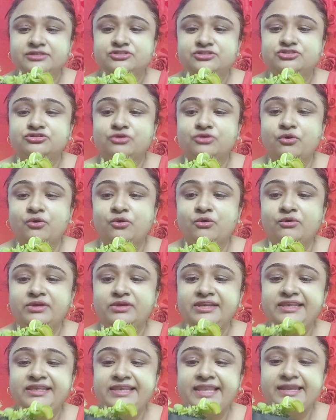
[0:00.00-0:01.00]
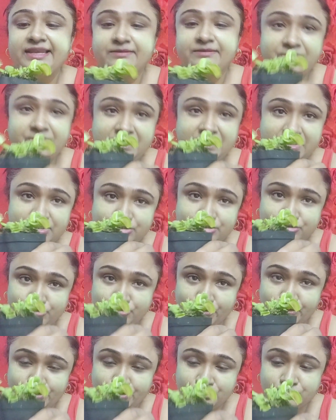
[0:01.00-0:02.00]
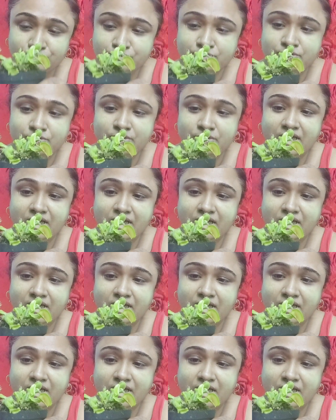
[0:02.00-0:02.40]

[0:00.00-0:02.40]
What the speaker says: So let me show you